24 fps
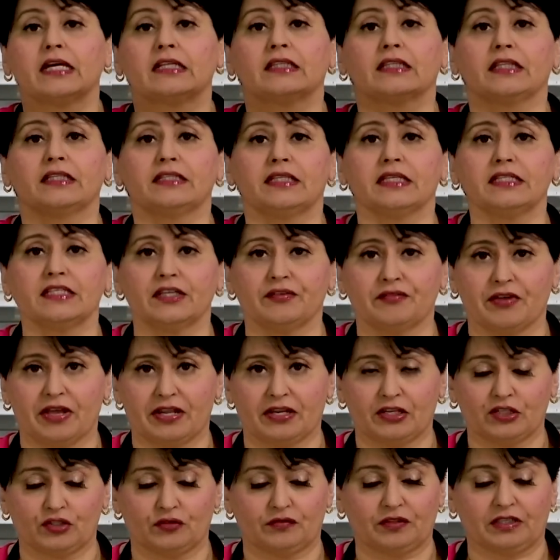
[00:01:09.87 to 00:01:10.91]
The
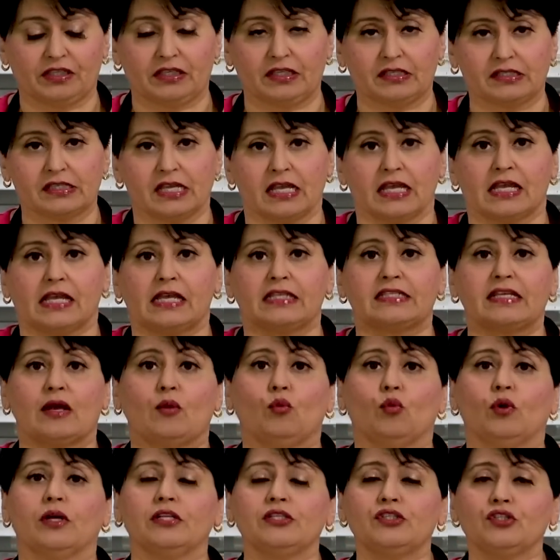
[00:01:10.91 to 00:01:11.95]
disadvantage of these is that
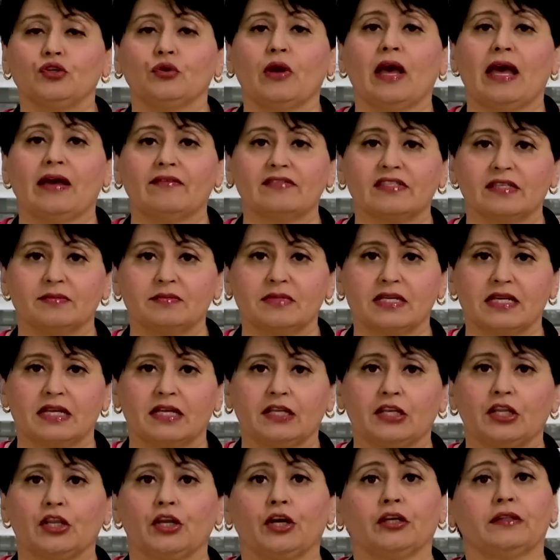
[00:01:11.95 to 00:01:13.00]
once you have something in
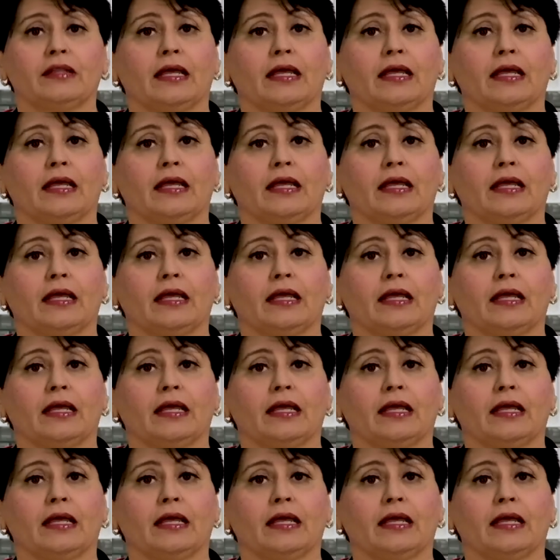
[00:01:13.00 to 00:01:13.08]
here,